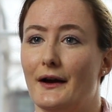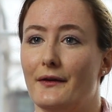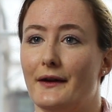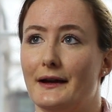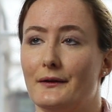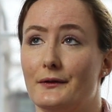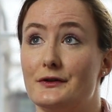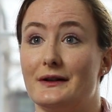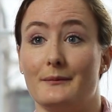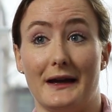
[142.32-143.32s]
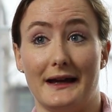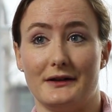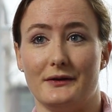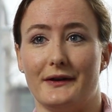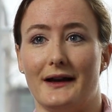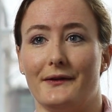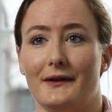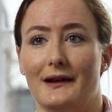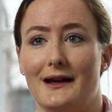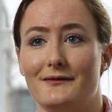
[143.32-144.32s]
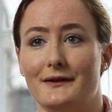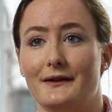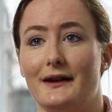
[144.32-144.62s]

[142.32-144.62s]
They launched in May 2011,